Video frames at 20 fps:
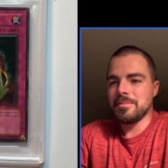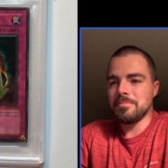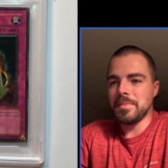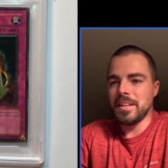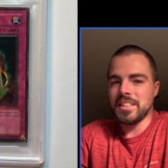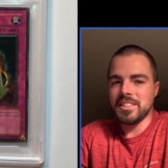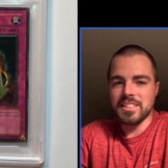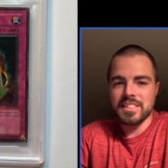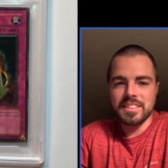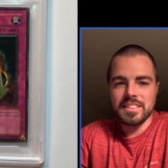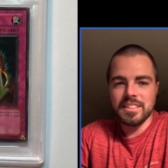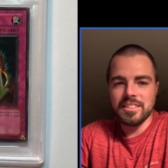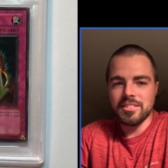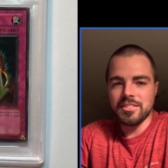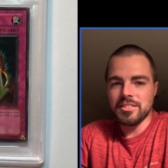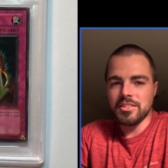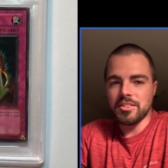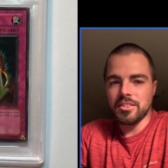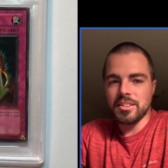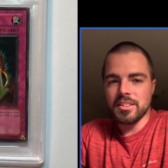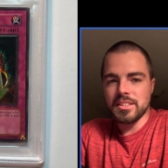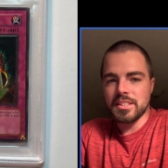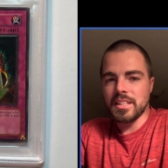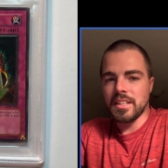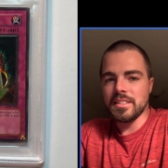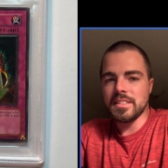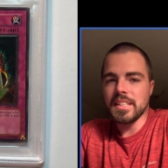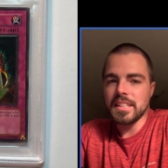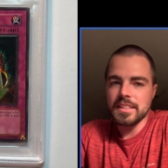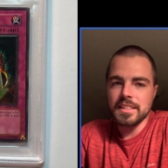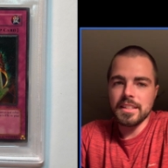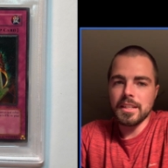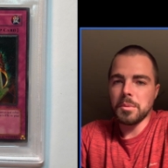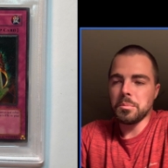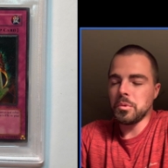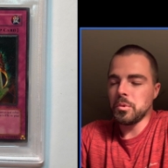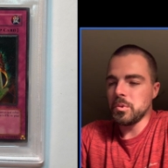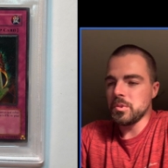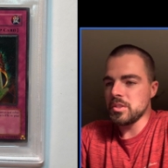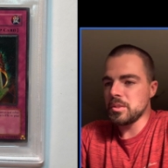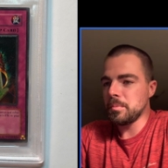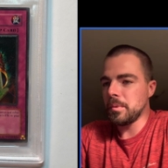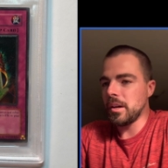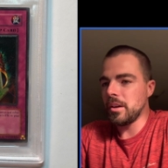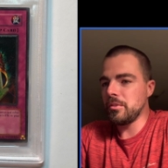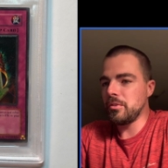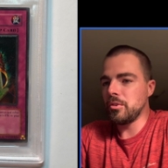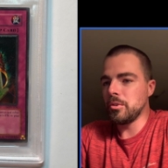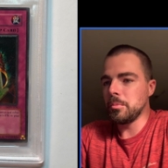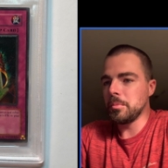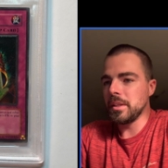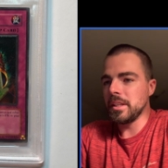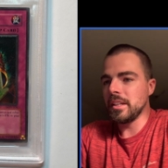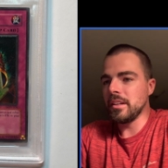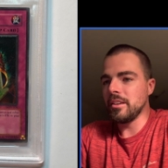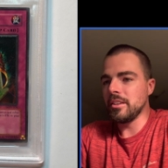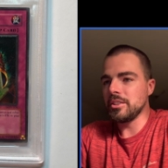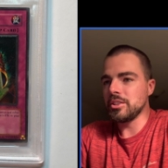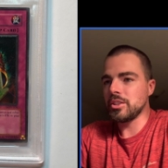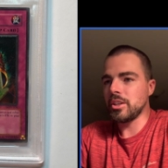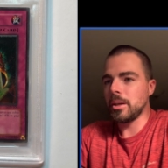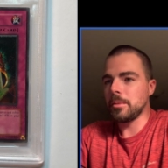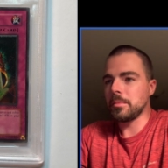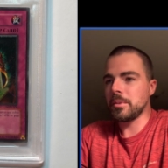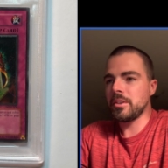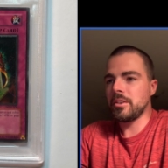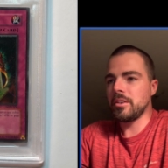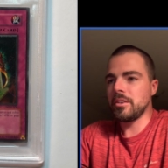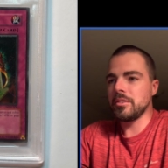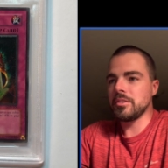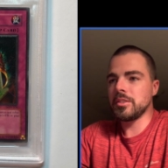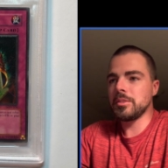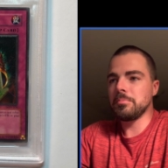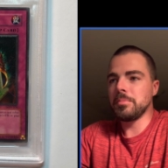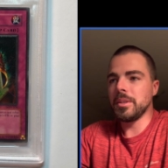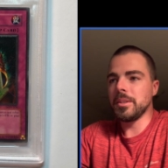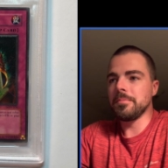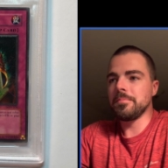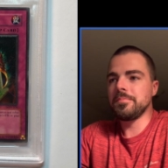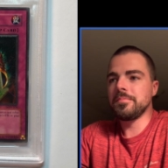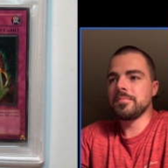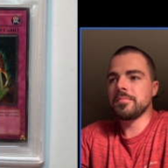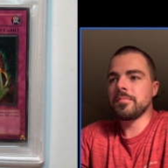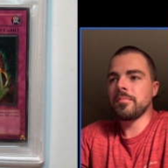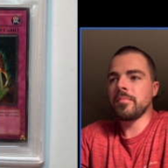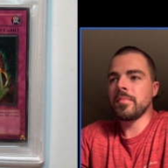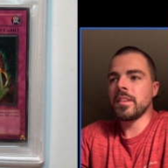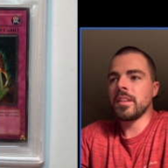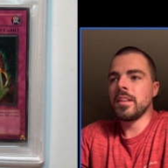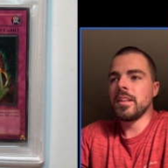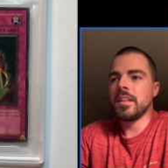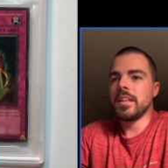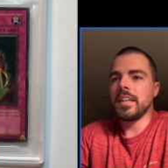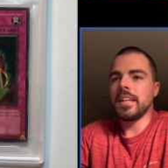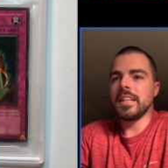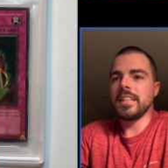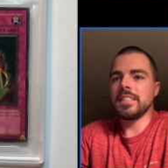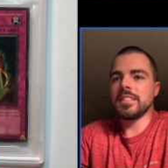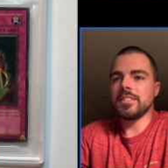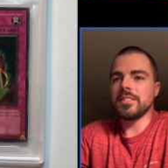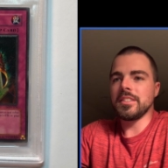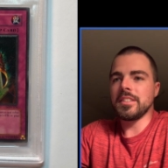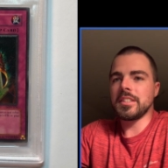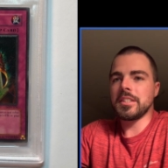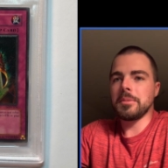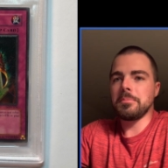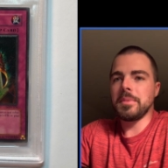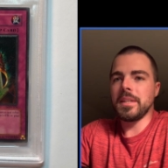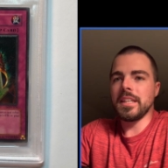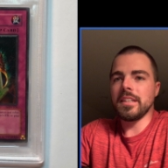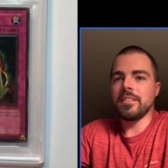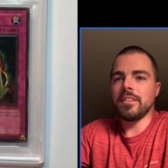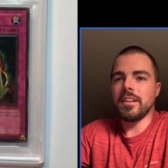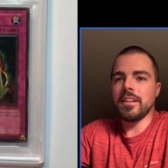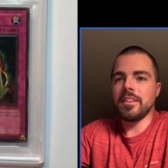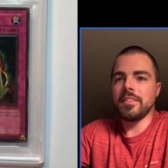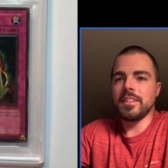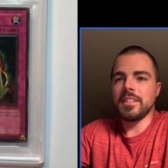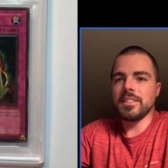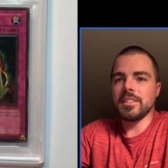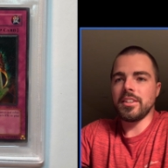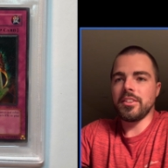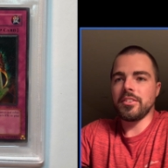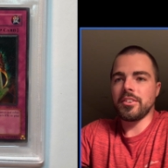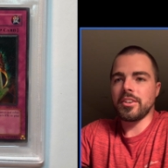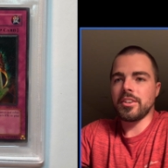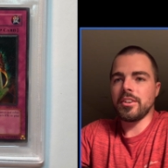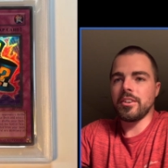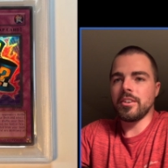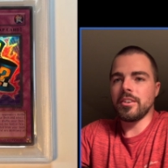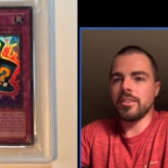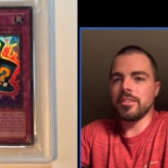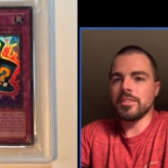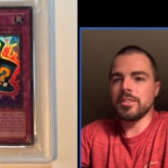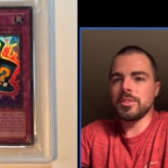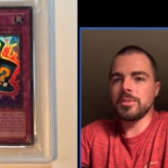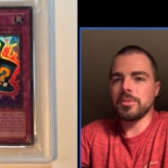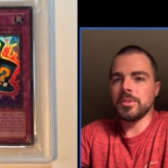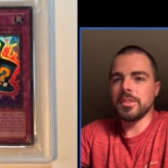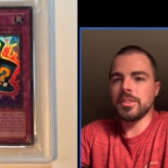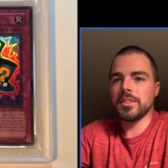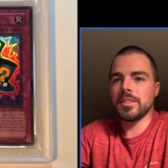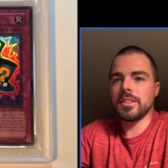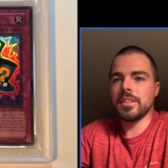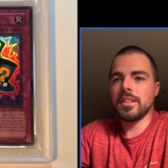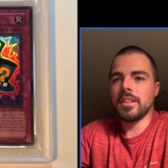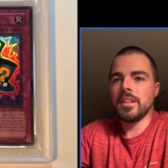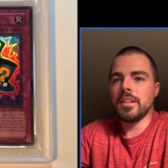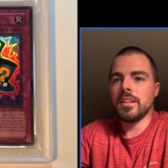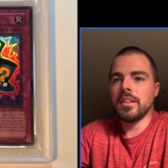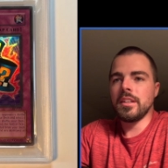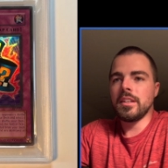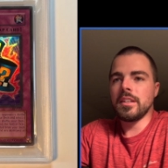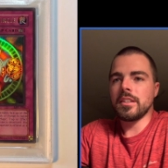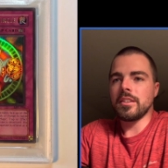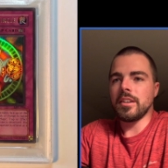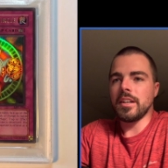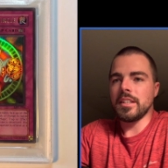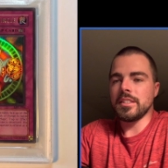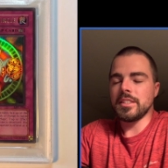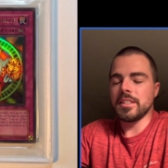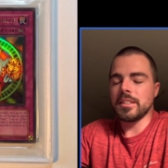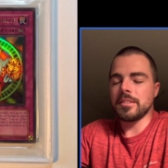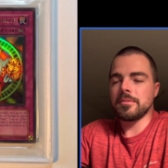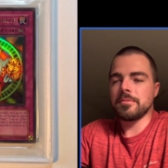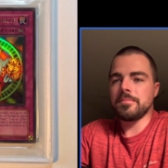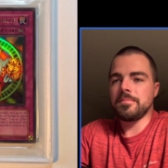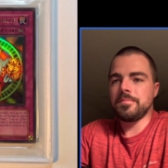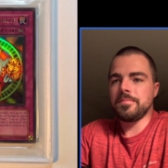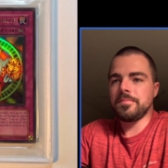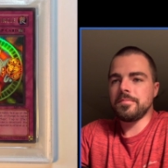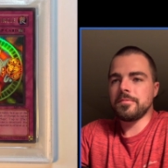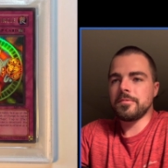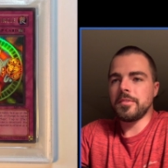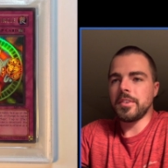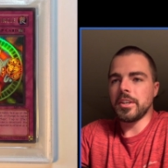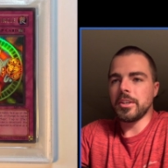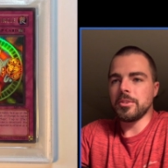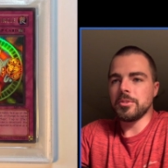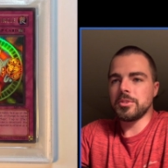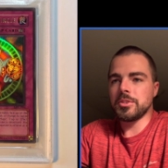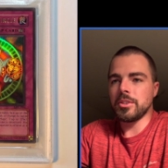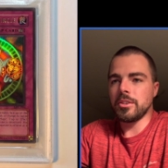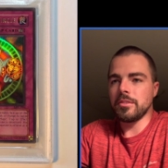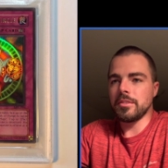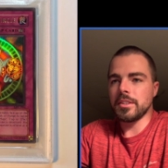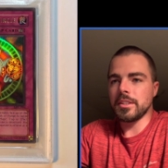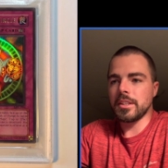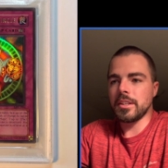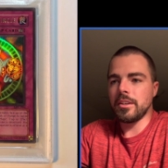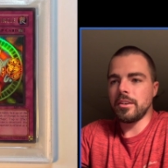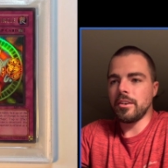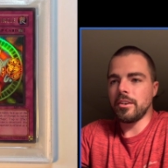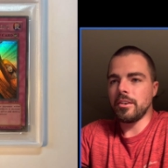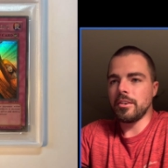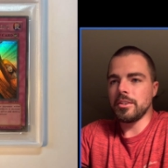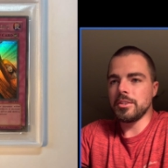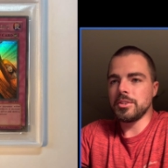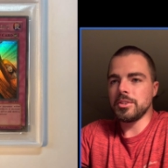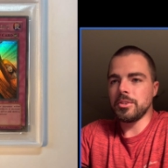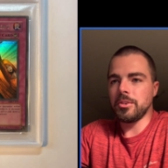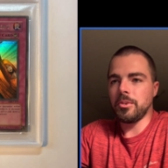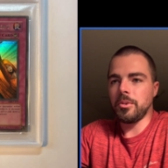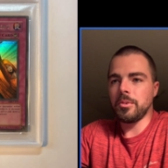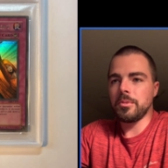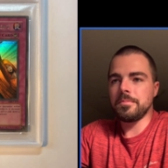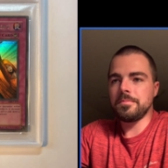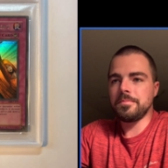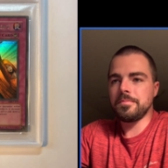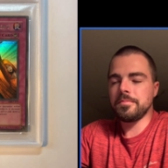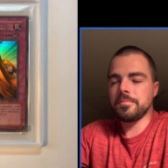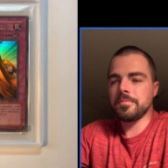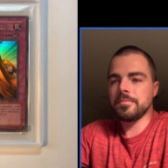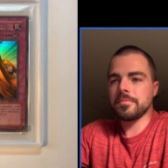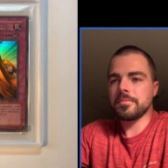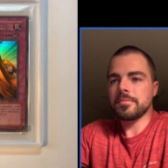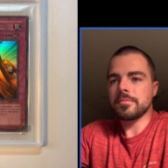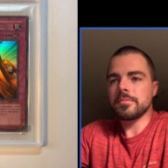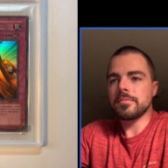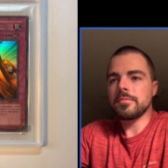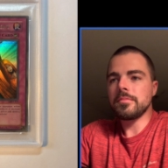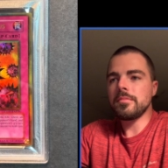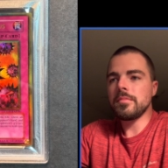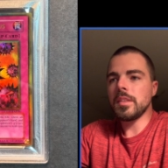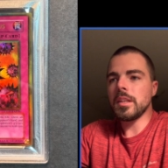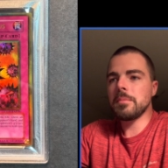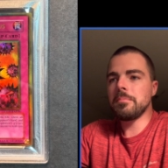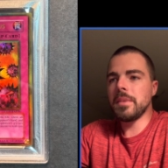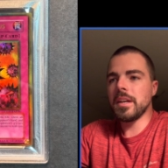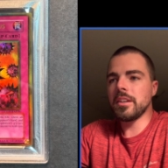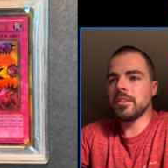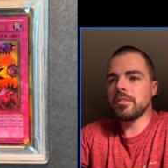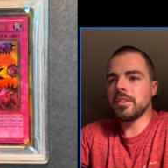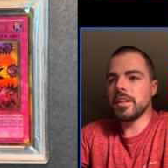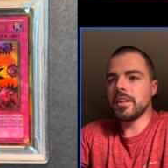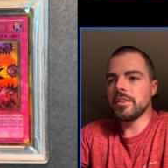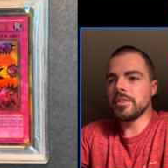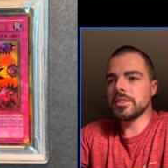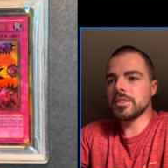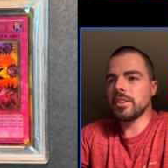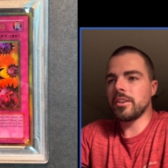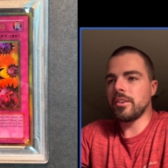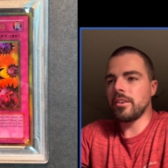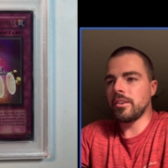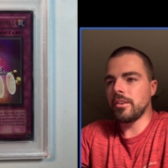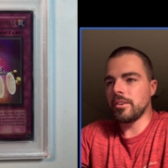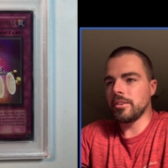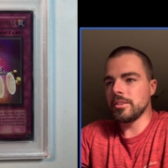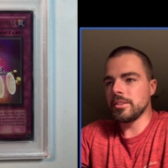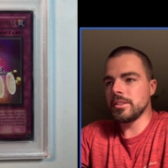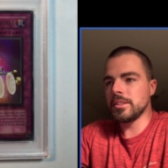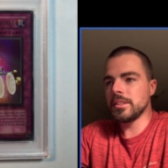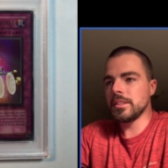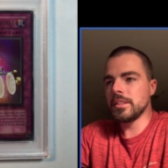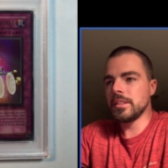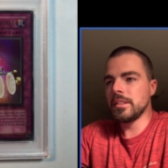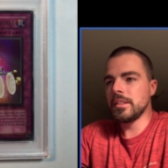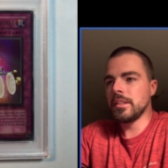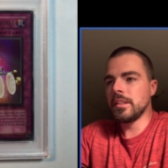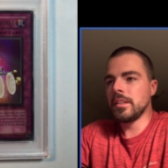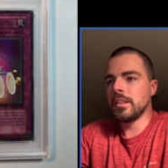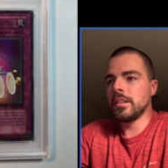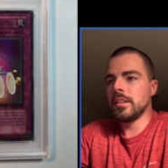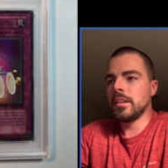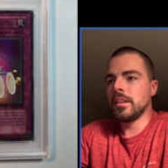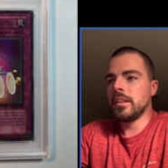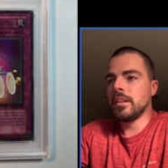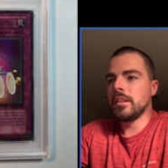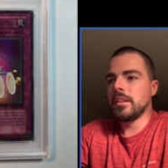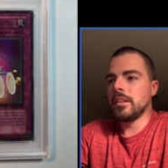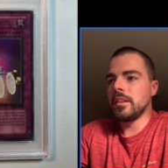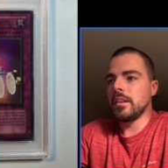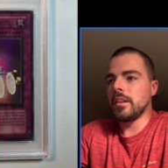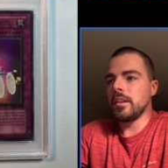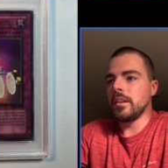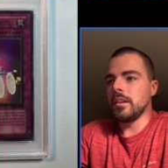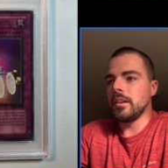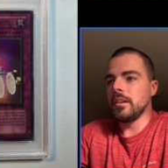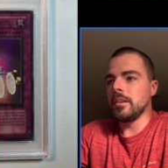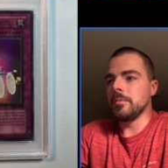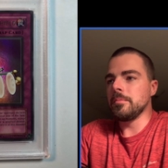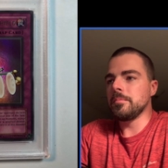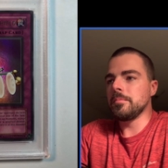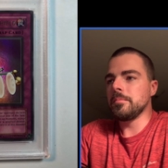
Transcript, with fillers: Magic Cylinder is going to take the number one spot for me on trap cards, but easily could be a lot of these other cards with classic Pharaoh Servant cards or Metal Raiders cards. Um,